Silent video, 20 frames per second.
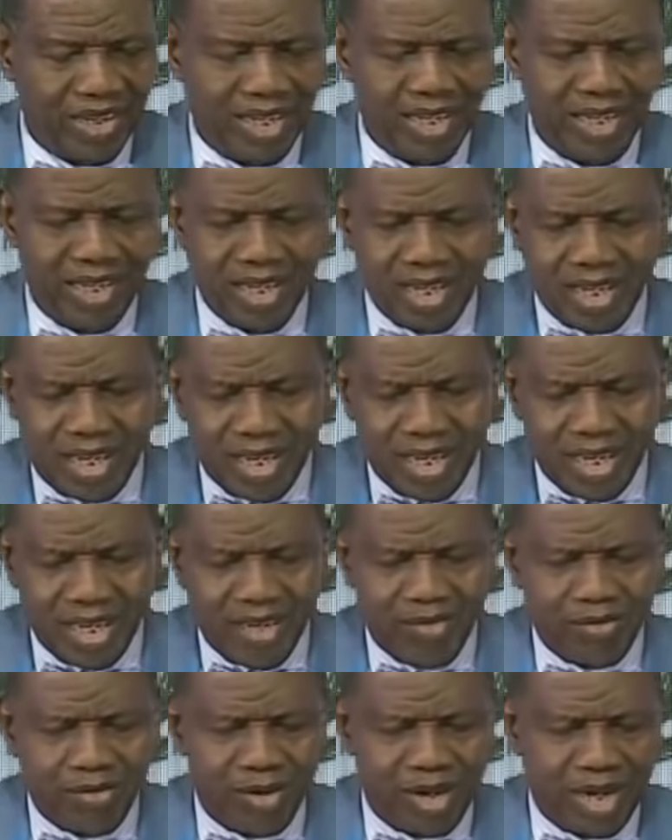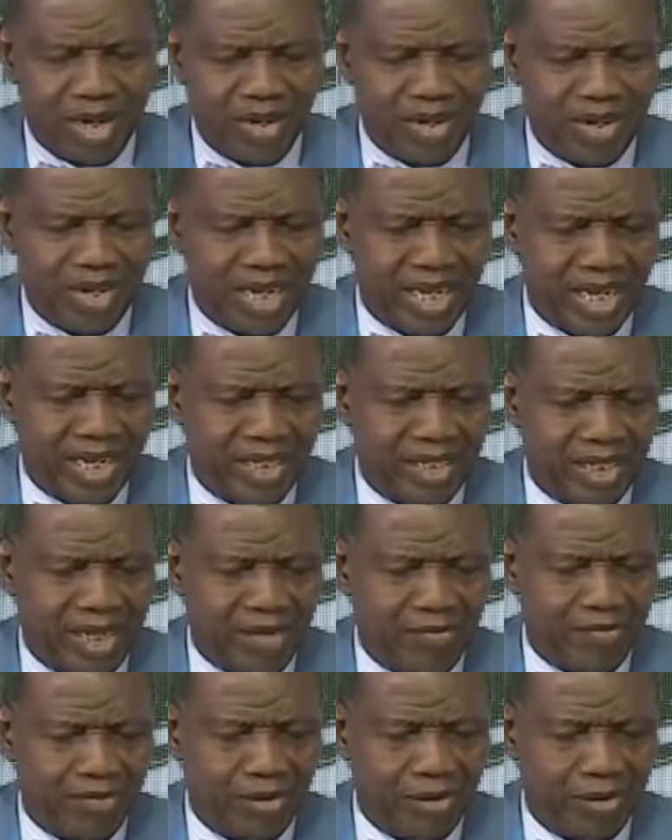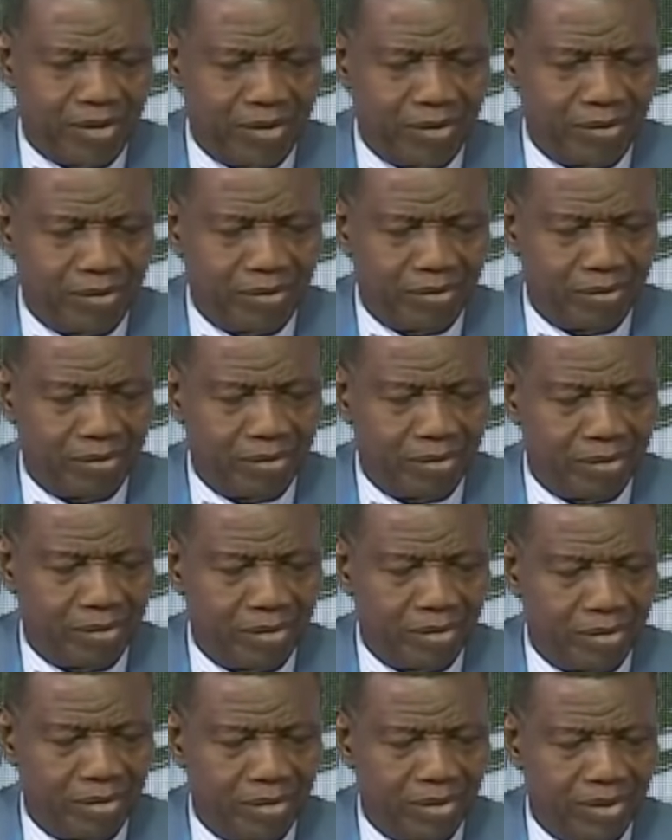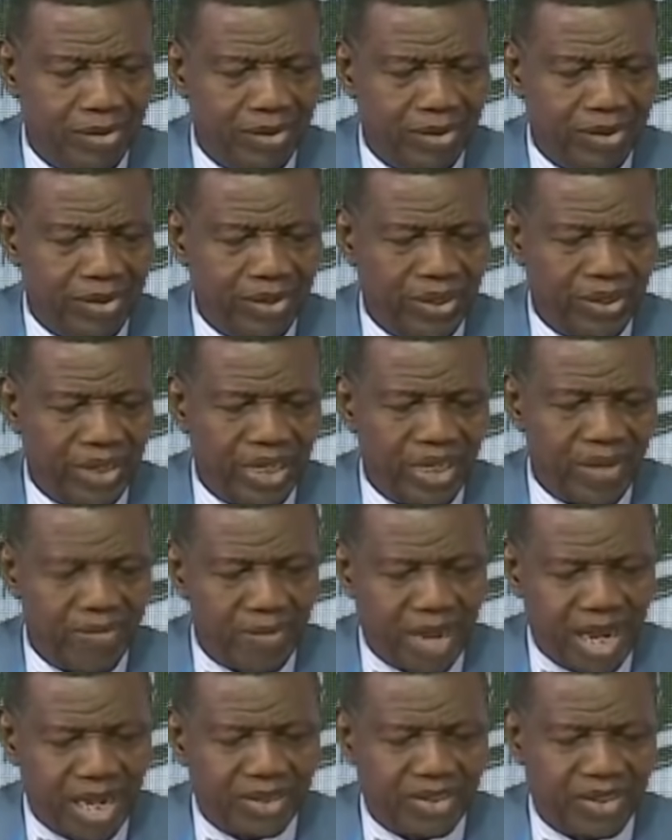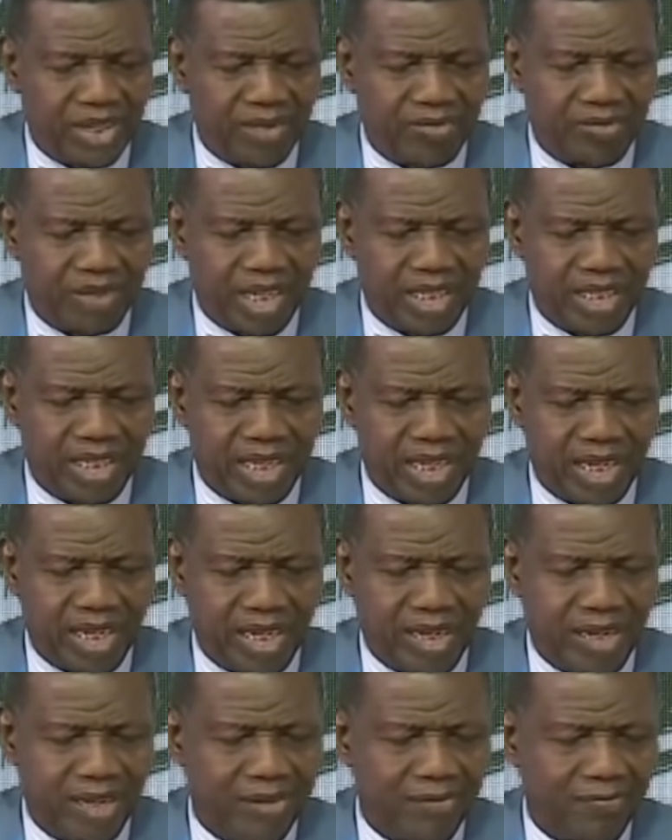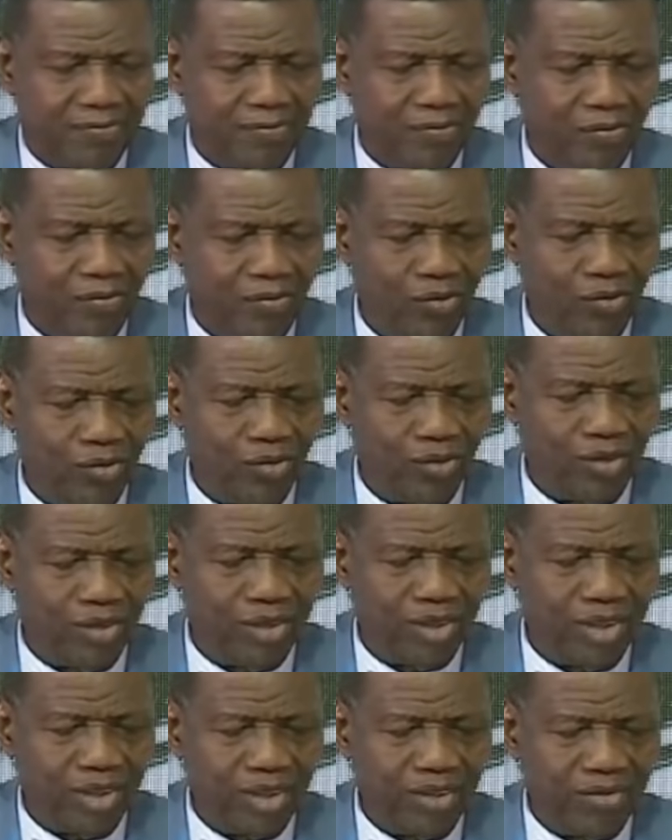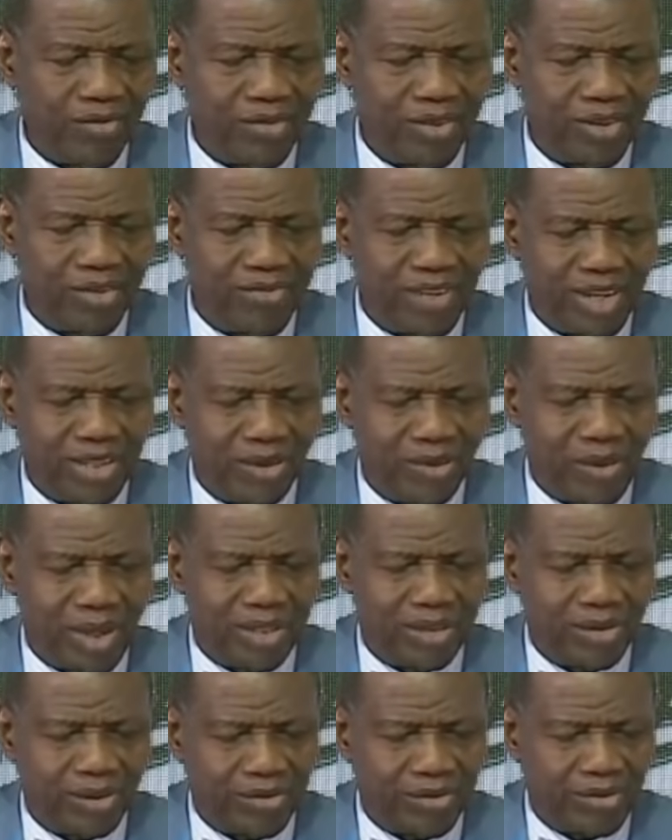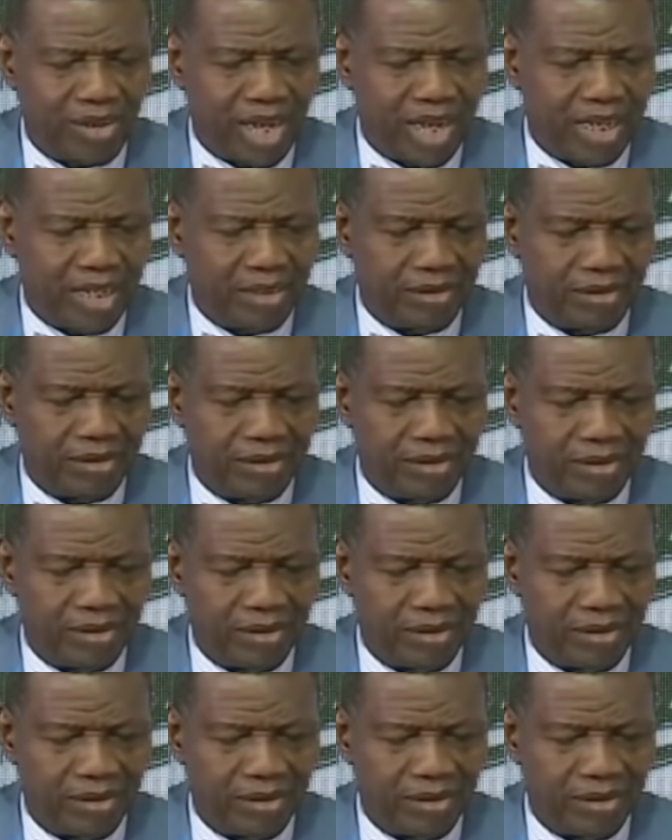I can give you another example. In Mark chapter 3, from verse 1 to 5.